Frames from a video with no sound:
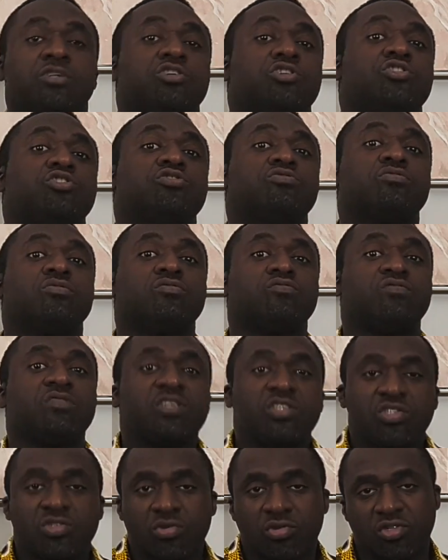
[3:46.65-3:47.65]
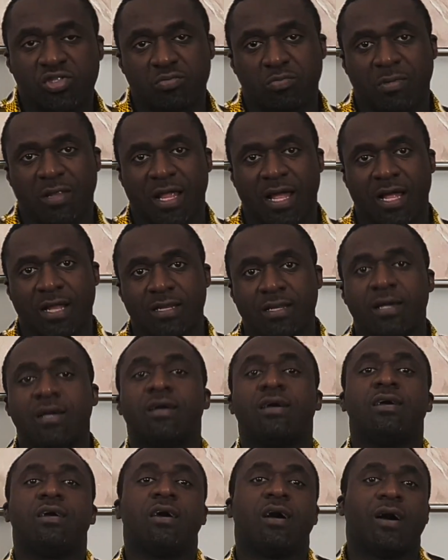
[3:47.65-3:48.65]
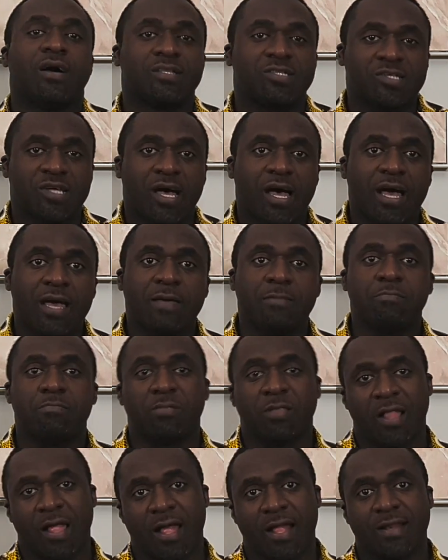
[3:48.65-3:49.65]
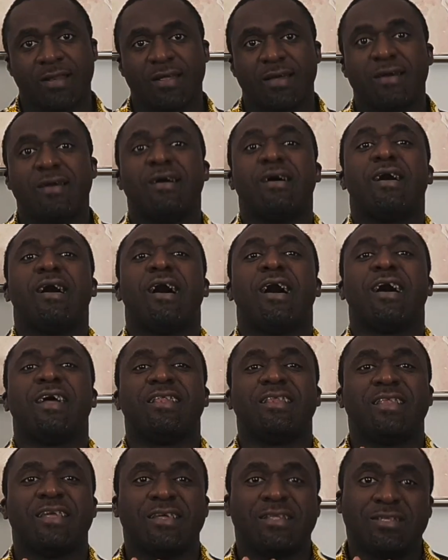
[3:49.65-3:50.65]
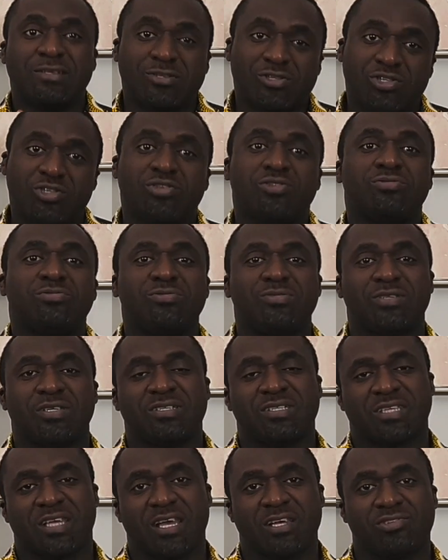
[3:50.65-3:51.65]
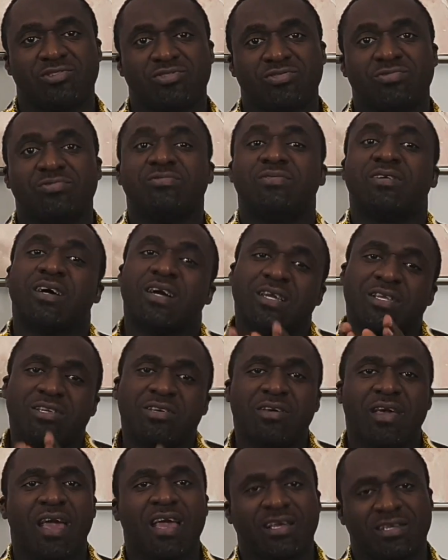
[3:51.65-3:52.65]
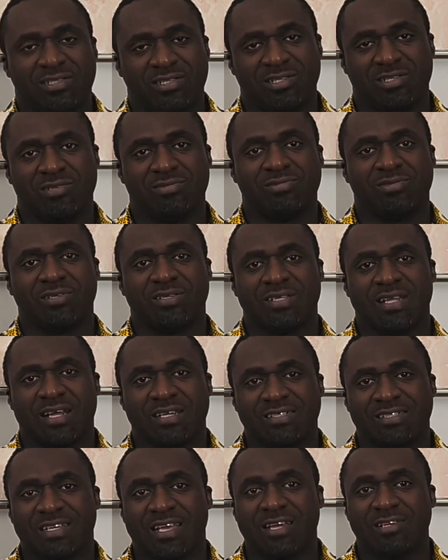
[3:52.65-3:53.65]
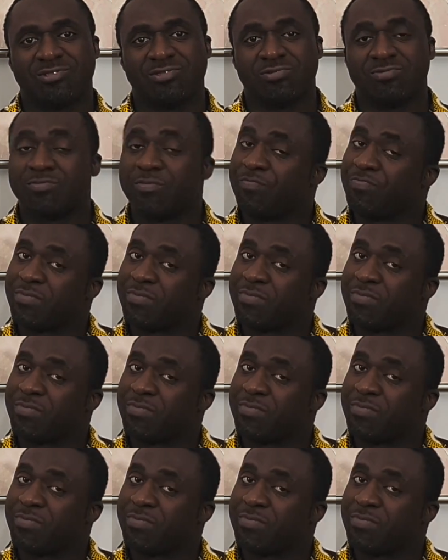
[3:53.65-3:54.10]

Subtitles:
You do a resource plan, a time plan, and then you choose a schedule and you execute on that schedule.